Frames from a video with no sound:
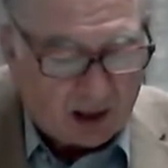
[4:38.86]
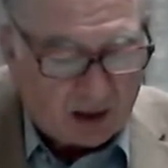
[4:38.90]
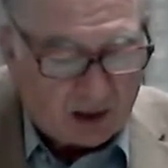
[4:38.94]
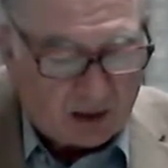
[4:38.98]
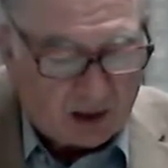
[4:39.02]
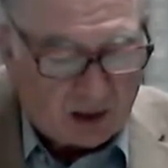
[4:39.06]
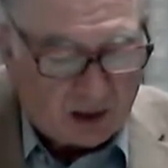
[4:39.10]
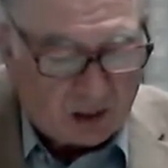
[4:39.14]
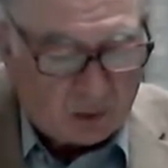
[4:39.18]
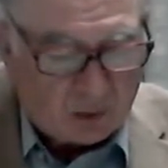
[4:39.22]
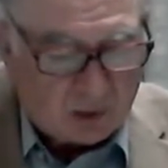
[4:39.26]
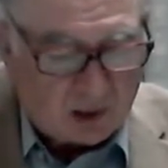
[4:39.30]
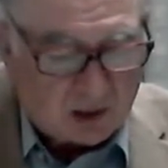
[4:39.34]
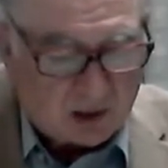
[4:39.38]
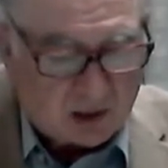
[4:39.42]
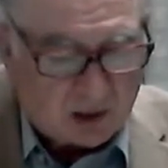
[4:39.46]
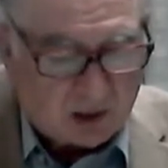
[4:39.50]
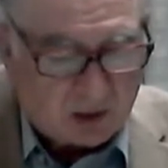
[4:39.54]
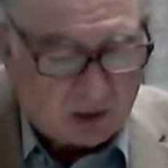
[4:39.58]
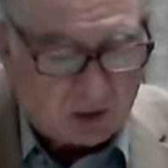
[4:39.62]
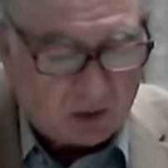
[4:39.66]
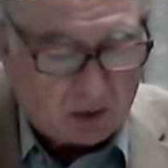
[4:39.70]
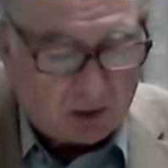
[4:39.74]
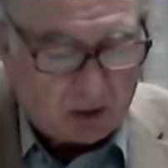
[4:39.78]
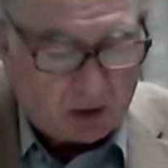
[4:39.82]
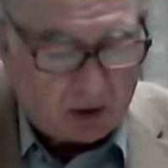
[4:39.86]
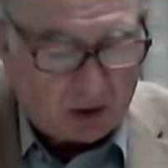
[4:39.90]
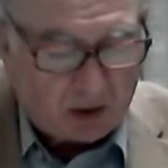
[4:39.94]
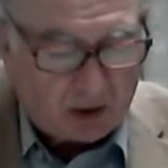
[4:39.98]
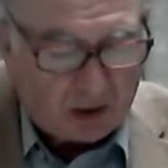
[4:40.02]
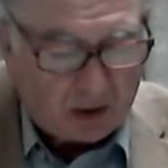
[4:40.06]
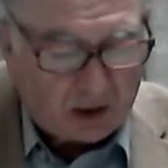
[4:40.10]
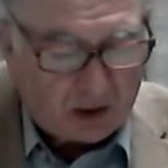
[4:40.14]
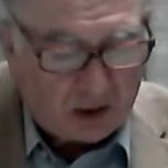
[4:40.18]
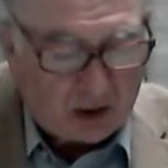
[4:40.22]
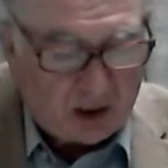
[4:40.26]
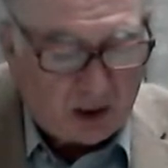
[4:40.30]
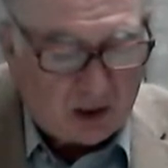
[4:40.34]
they rested
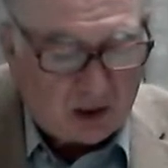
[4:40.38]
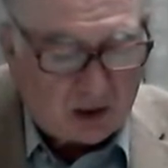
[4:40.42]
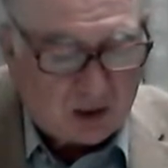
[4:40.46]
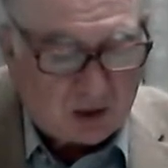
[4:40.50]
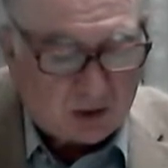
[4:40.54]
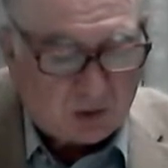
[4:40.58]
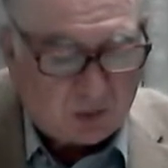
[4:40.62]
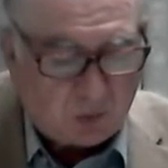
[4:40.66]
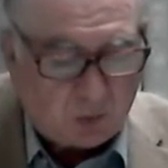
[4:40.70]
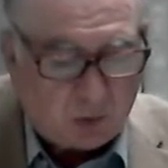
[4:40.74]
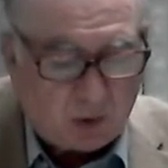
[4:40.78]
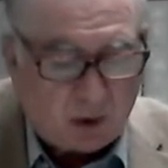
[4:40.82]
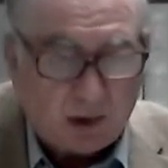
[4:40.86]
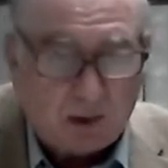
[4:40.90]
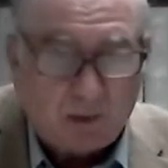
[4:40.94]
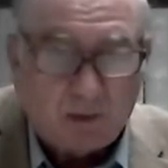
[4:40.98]
on each one